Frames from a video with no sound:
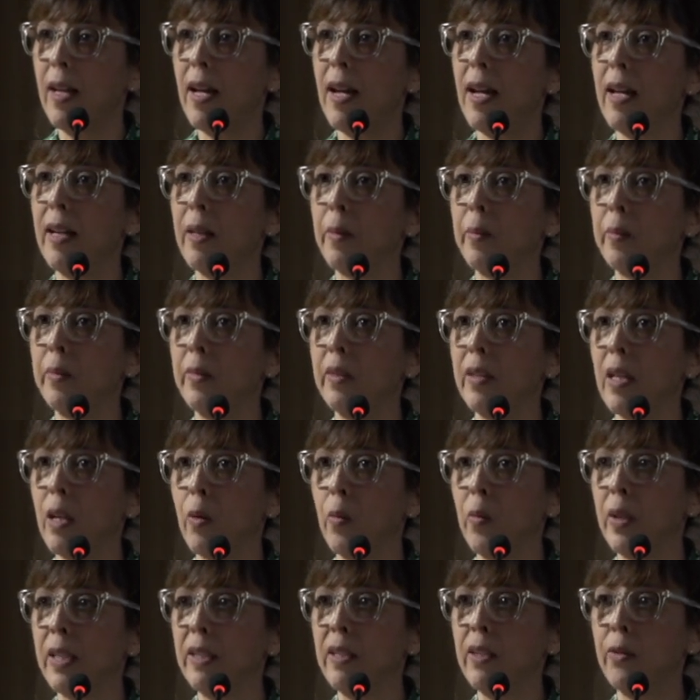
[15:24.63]
um, that
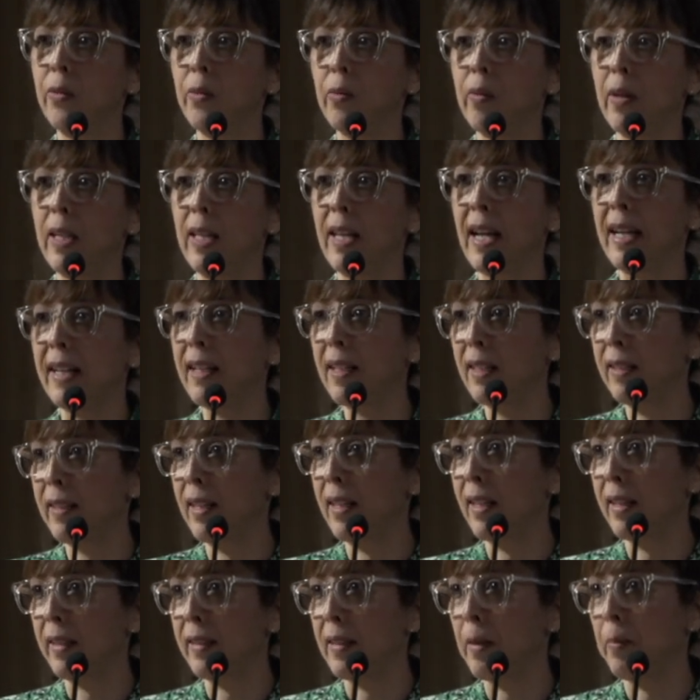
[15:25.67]
went into El Ángel de
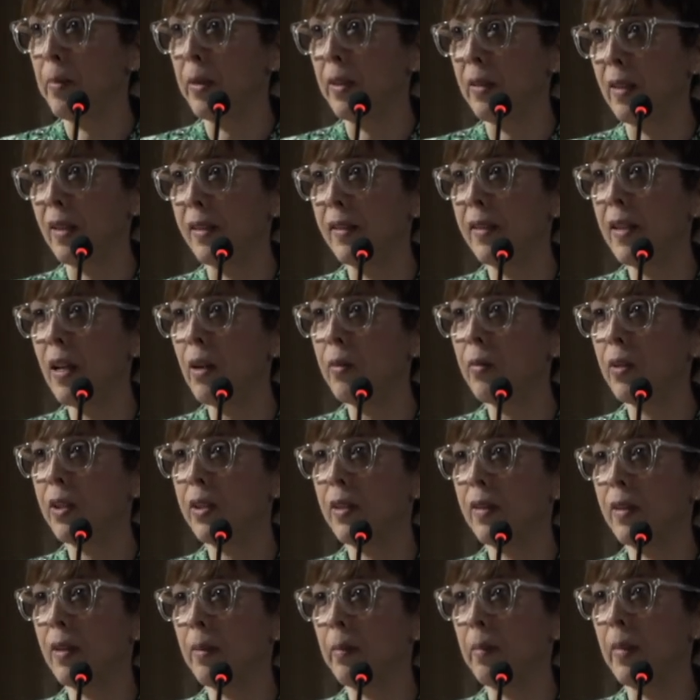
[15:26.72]
la Independencia, which
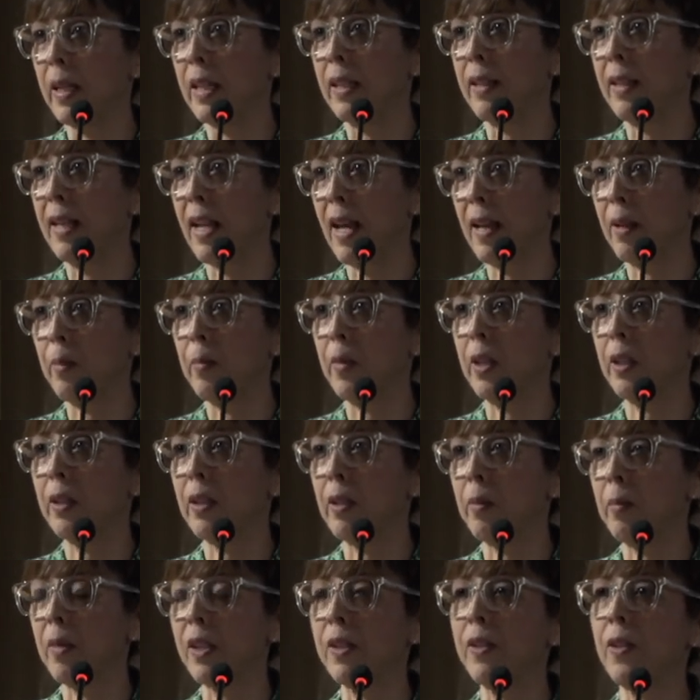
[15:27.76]
is a main landmark
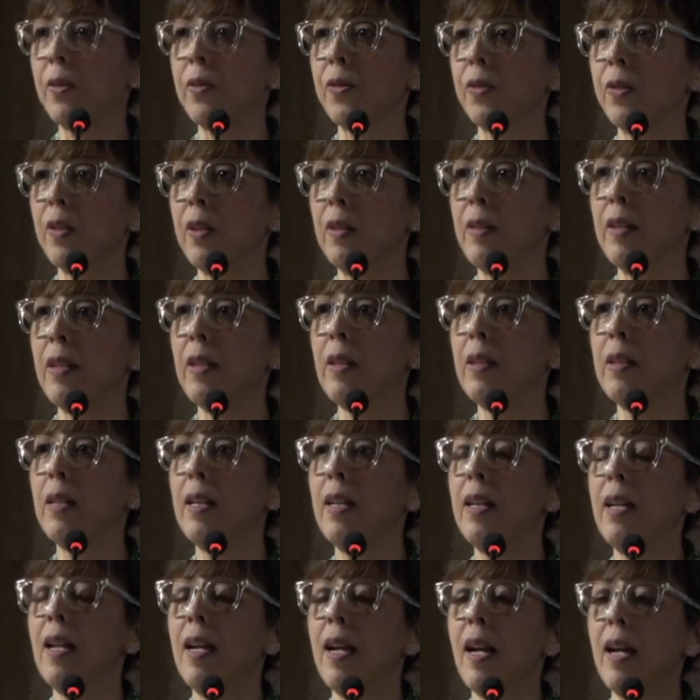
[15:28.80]
in Mexico City,
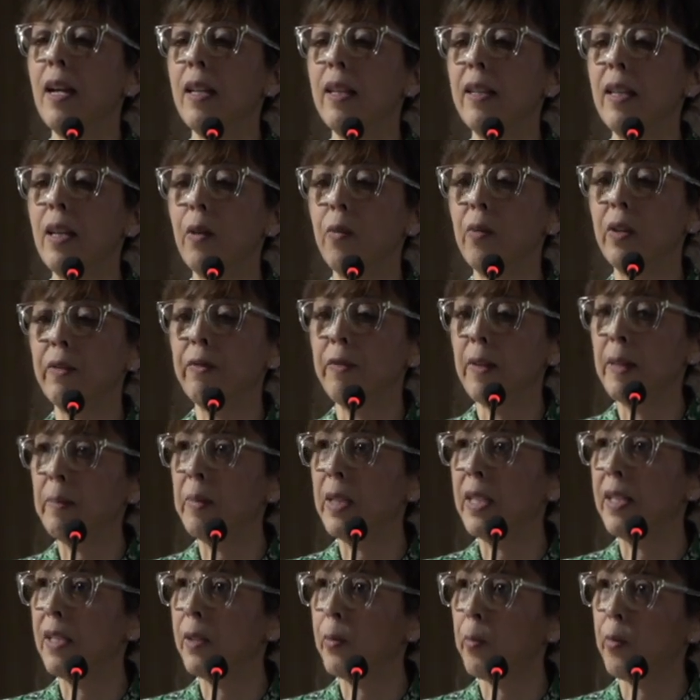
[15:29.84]
and they were
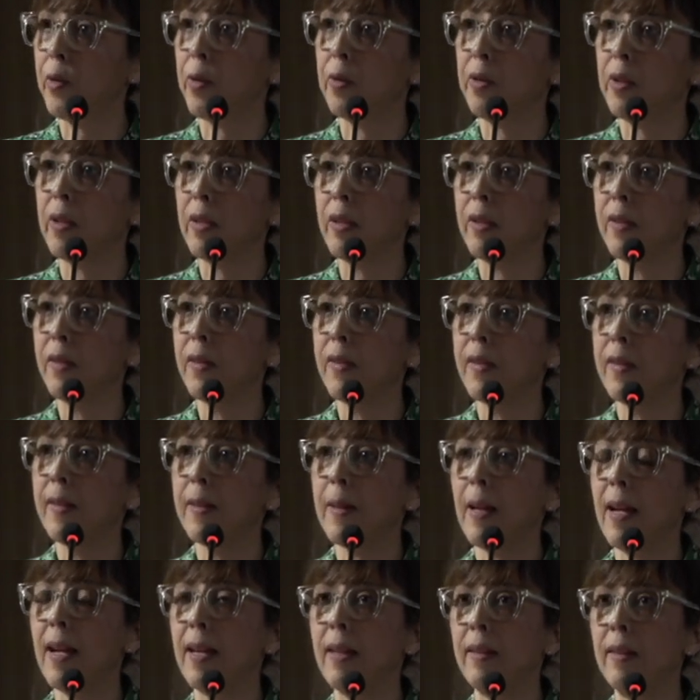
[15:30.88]
feminist protests,
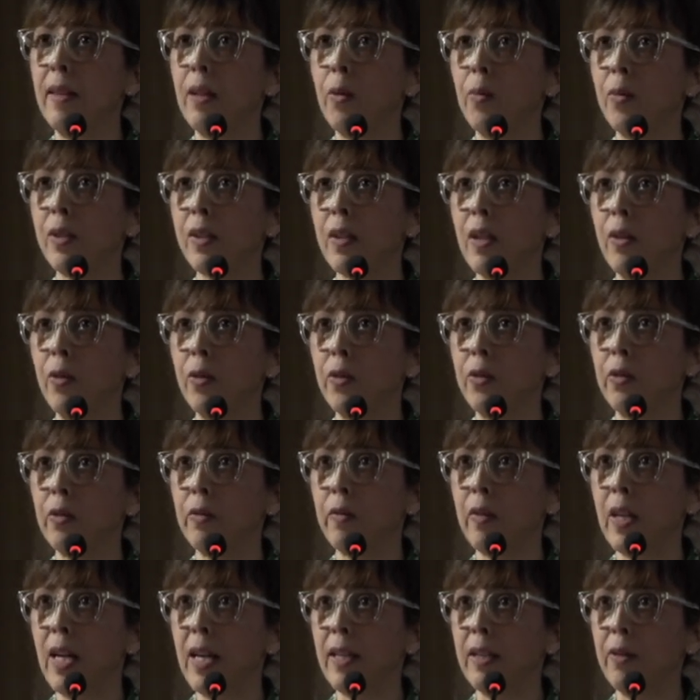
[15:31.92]
and there was a lot
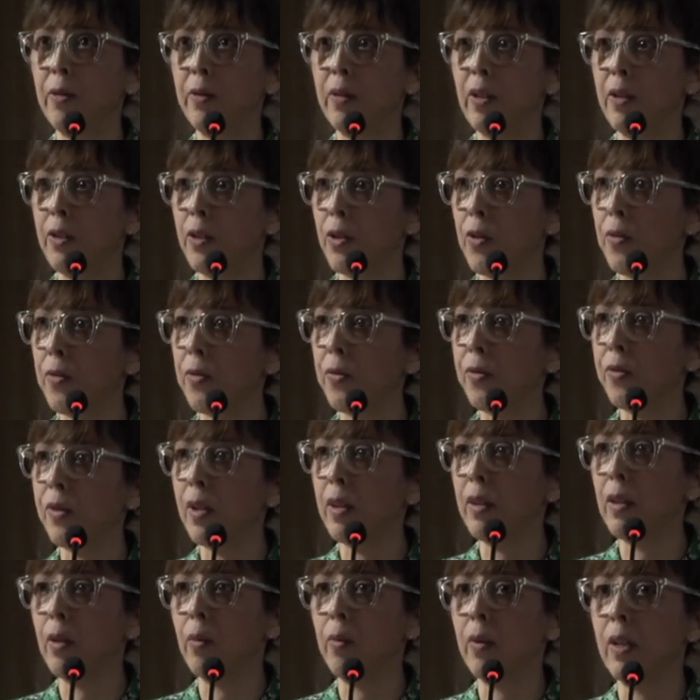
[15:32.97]
of that on the news,
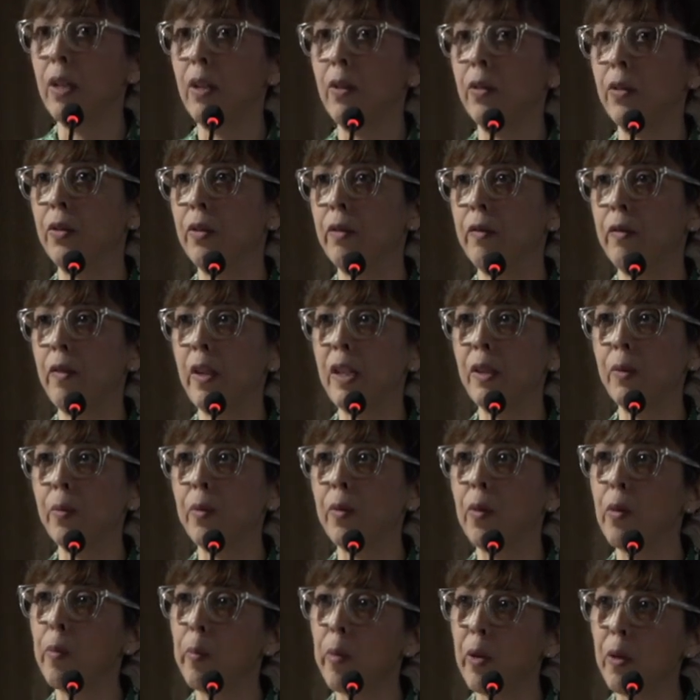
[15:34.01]
and there were a lot of
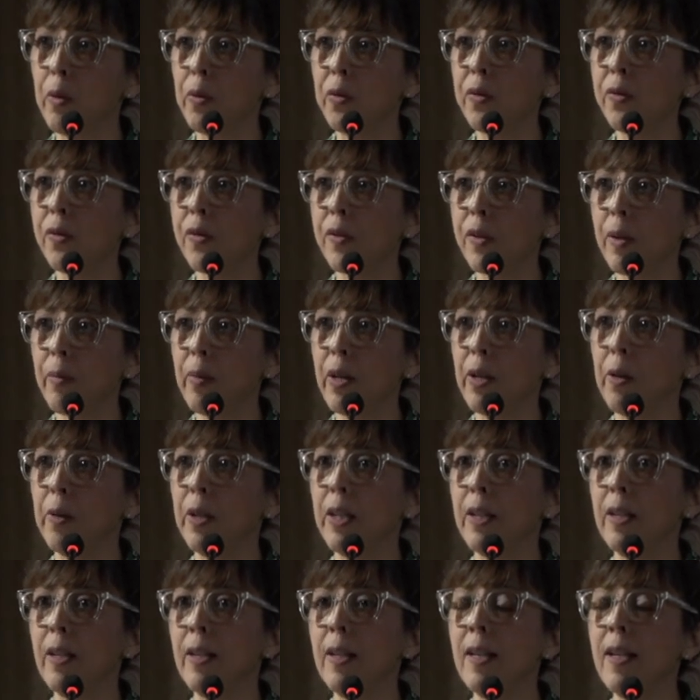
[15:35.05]
Facebook posts about
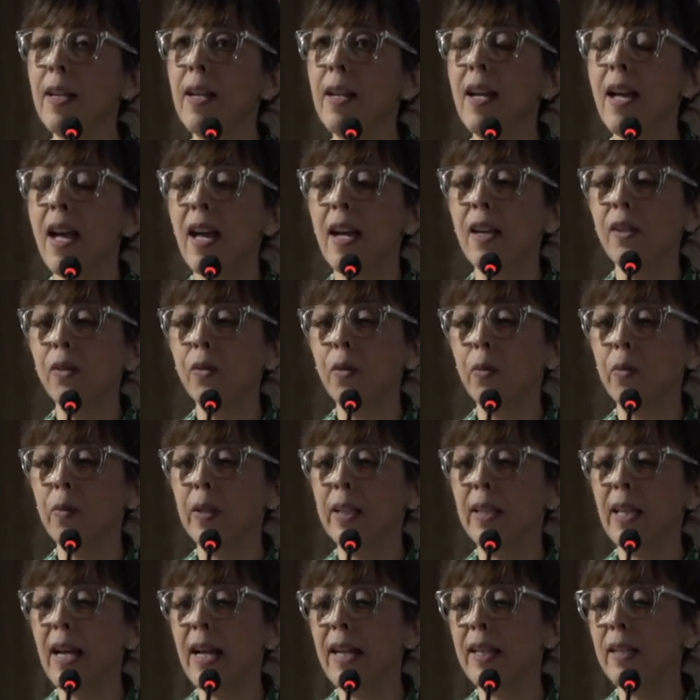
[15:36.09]
it. And so
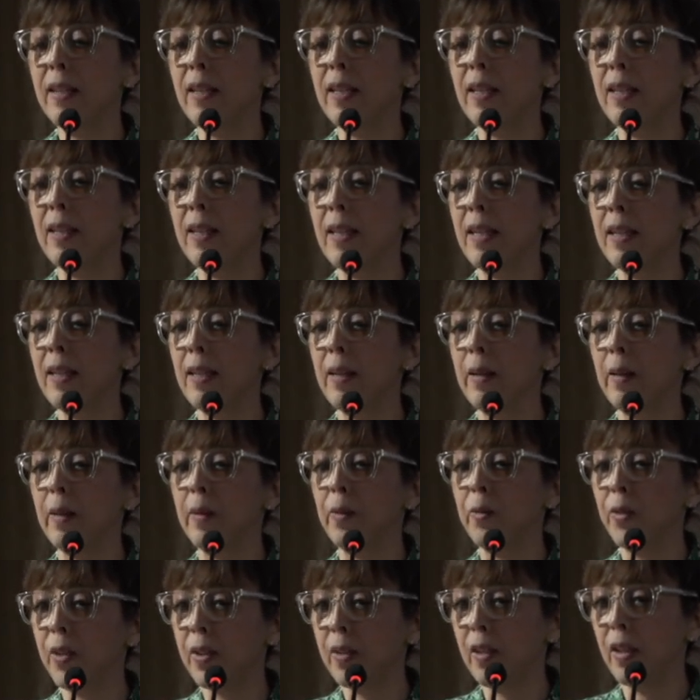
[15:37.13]
when I did the
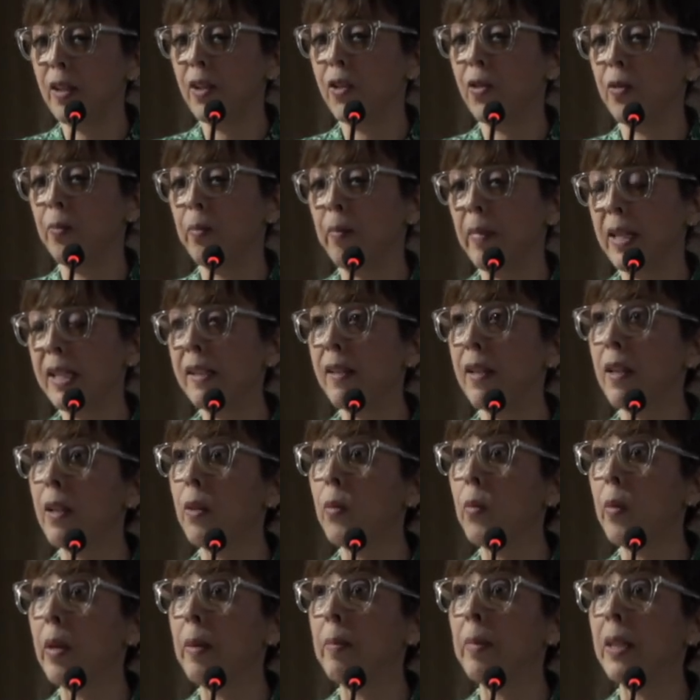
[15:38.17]
research on Mexican
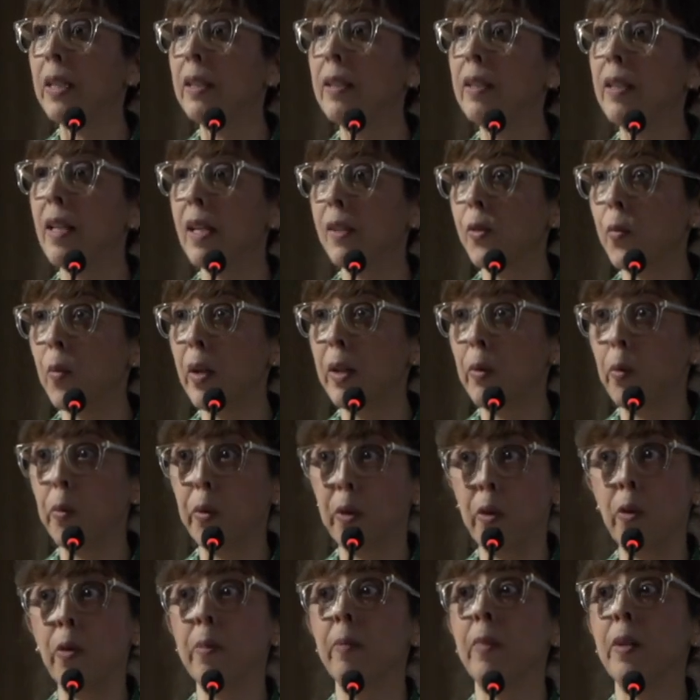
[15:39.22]
women, that's what
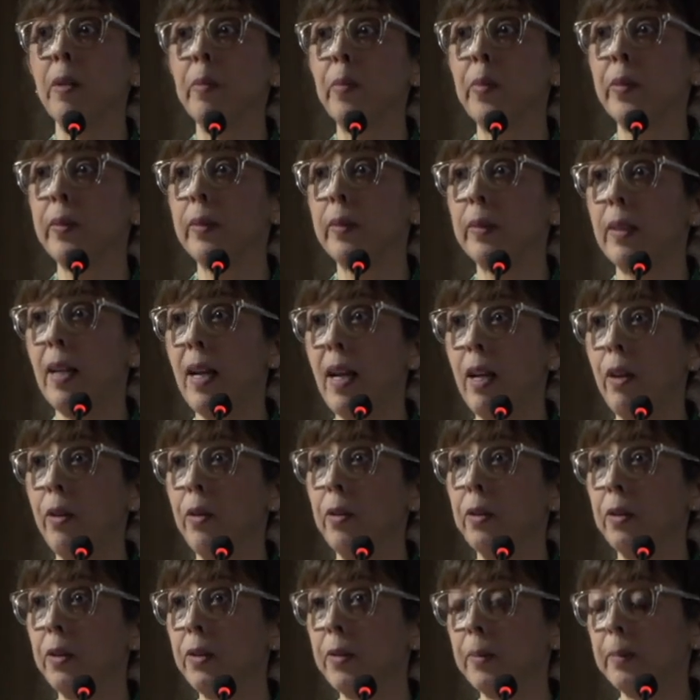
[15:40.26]
would come up a
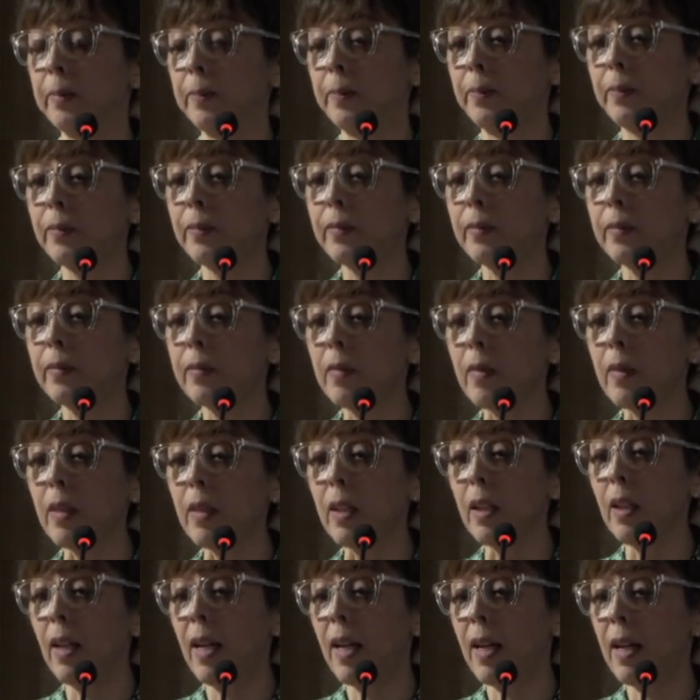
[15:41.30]
lot.
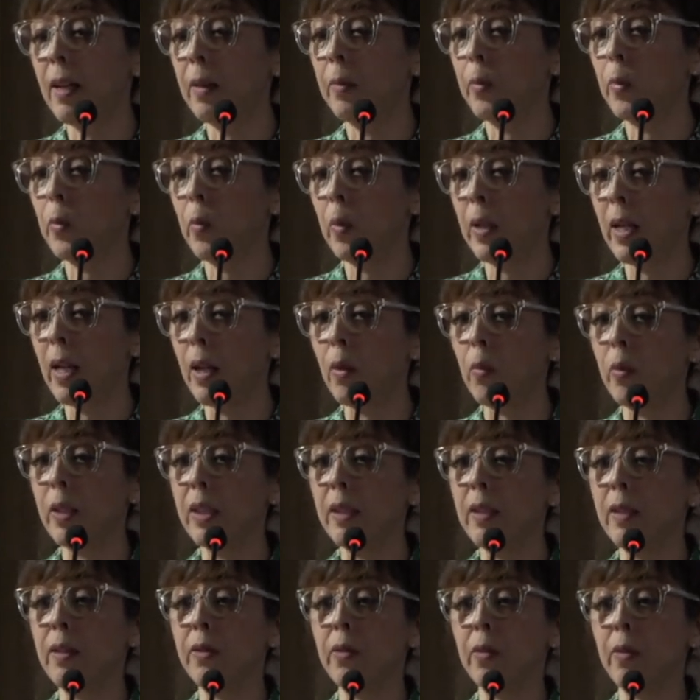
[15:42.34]
Um, when I went
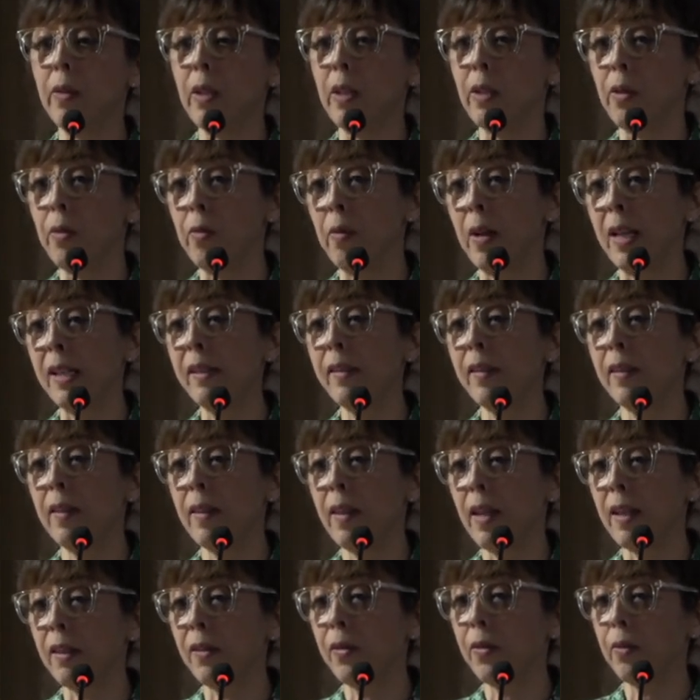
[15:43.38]
into the U S,
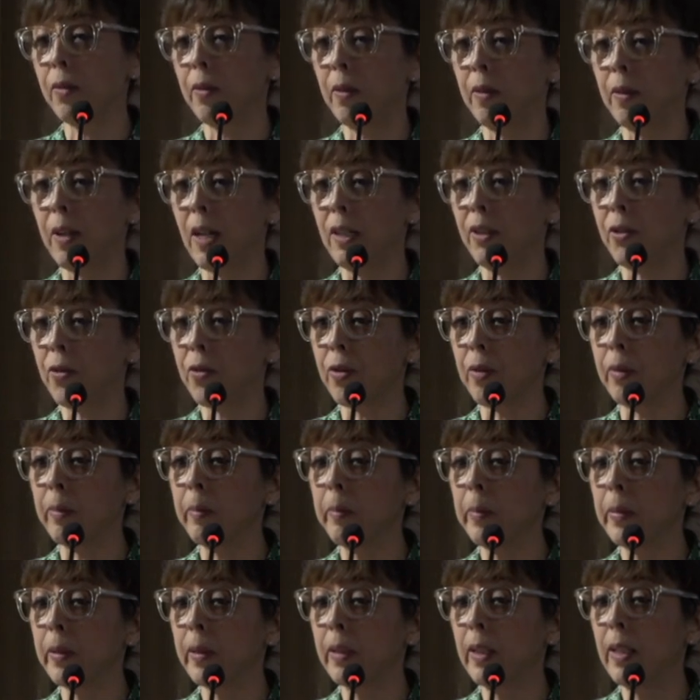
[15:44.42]
thanks to Donald Trump,